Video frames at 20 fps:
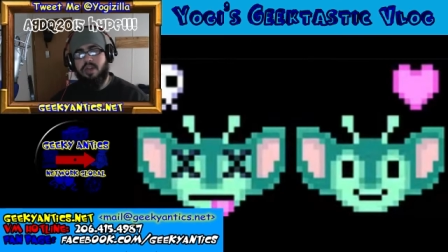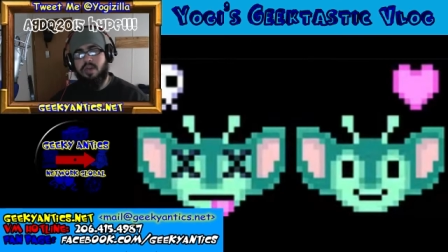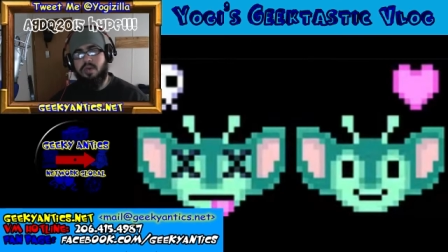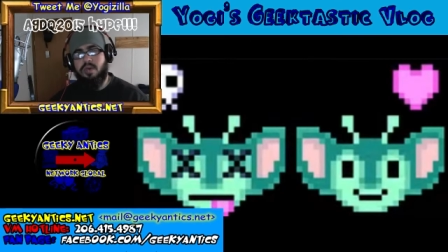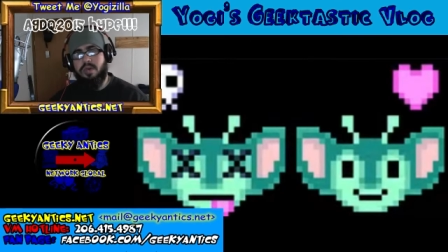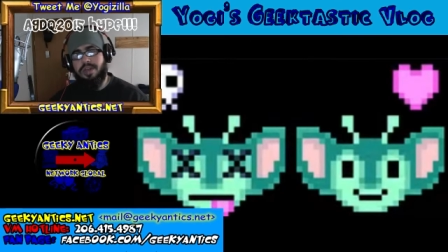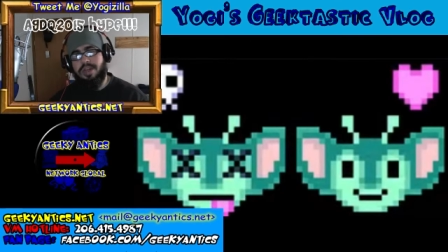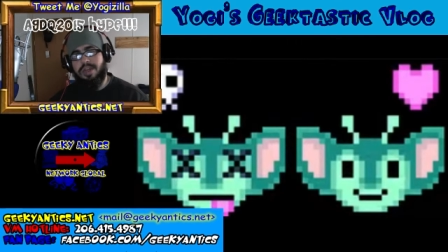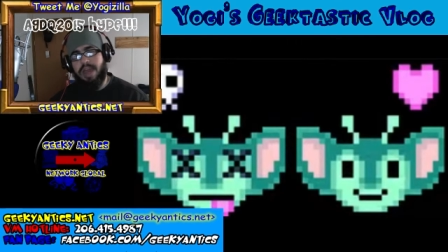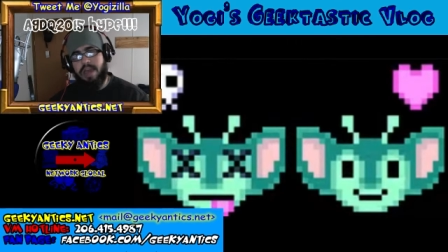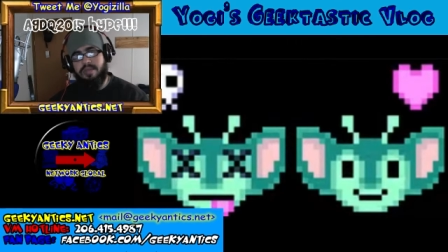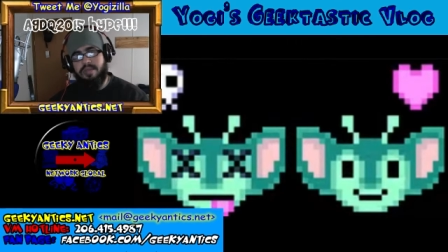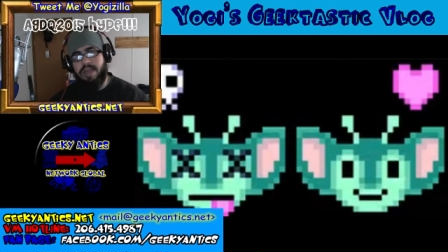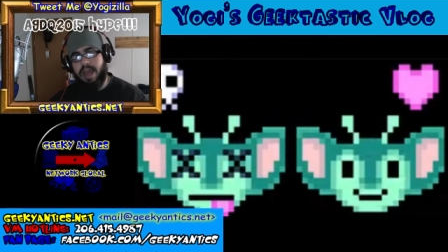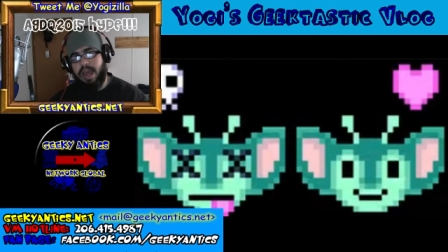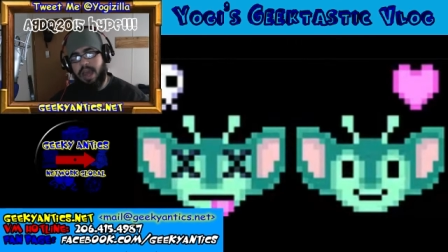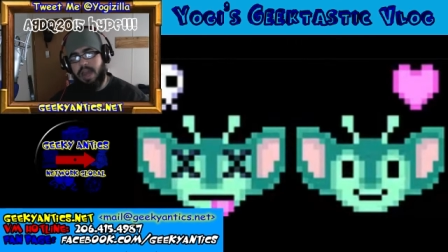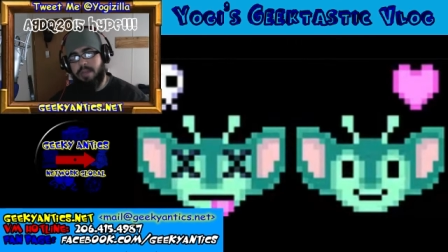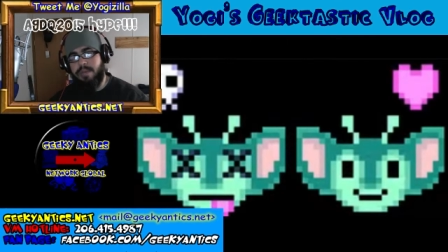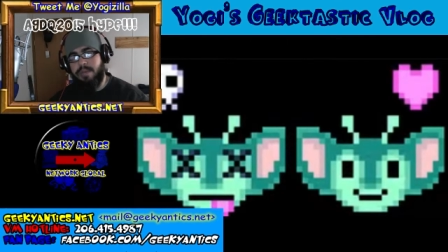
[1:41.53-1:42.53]
save the
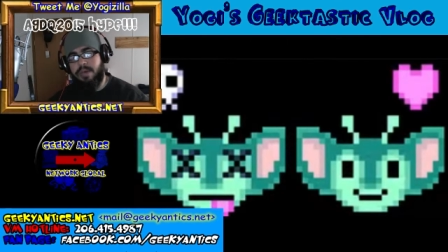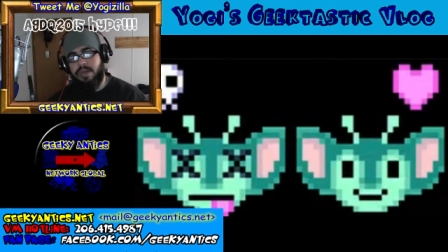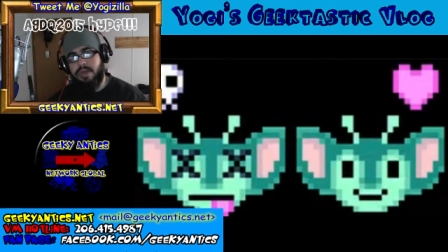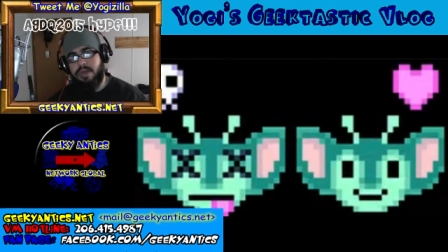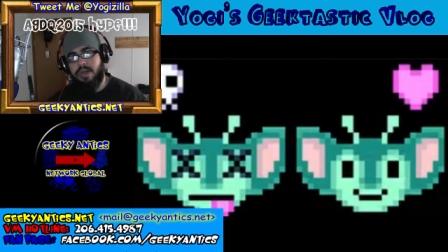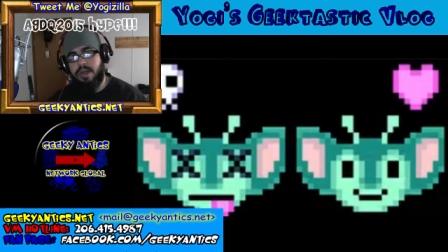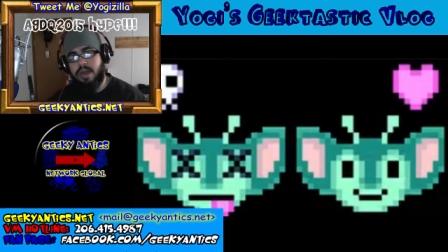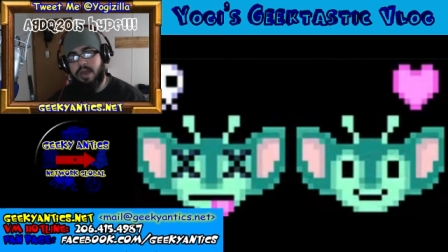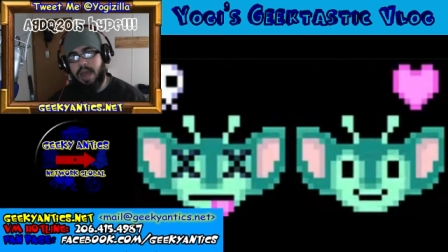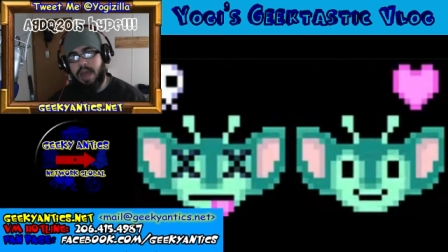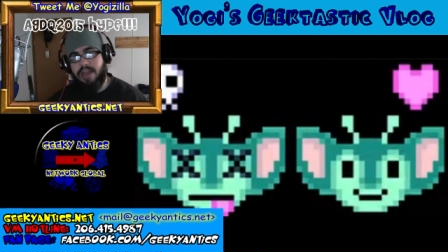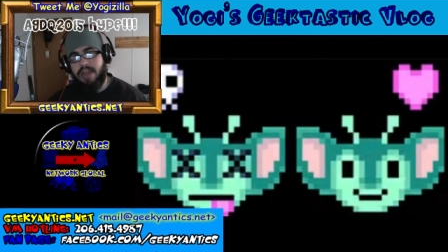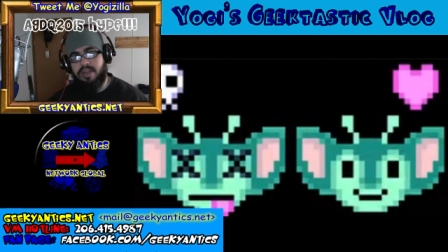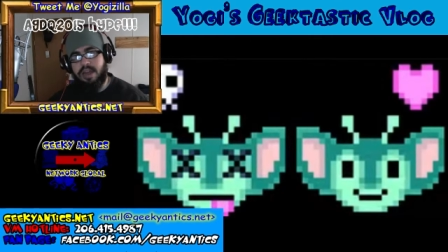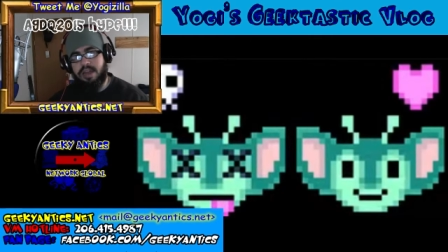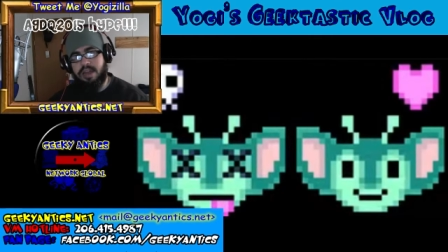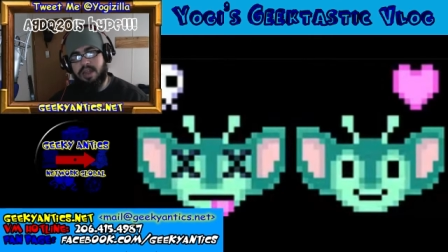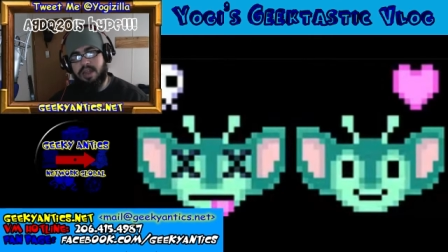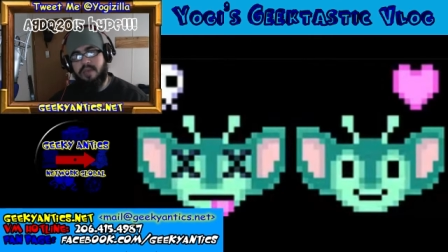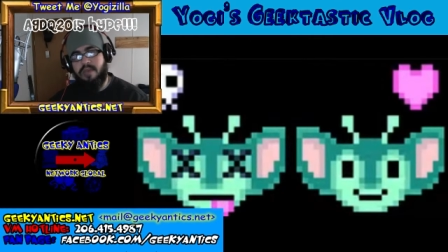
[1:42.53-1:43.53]
animals. Hashtag
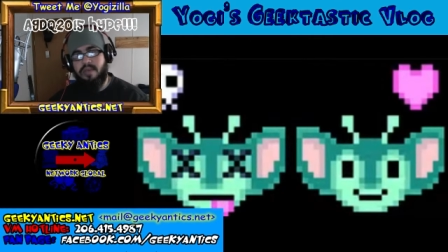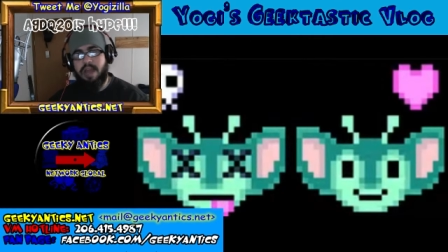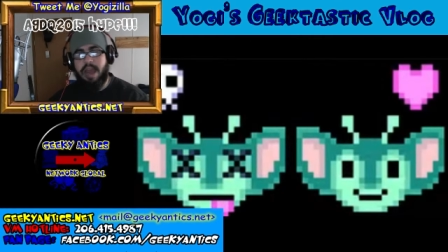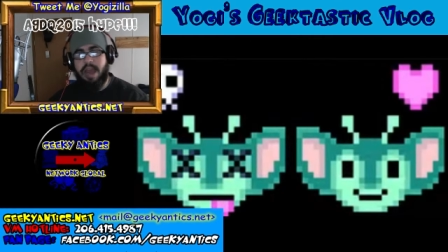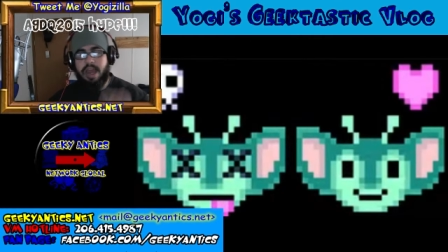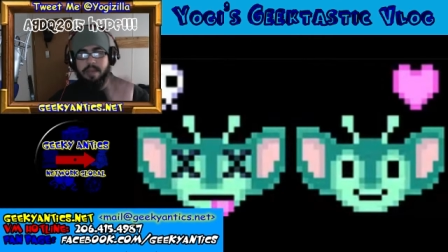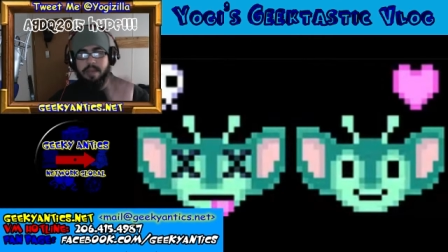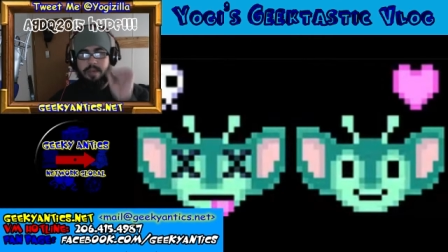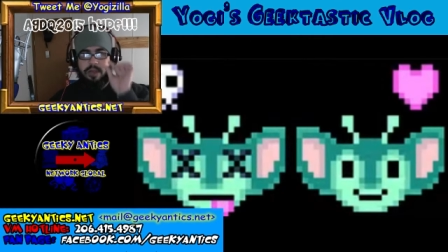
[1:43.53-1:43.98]
save the animals.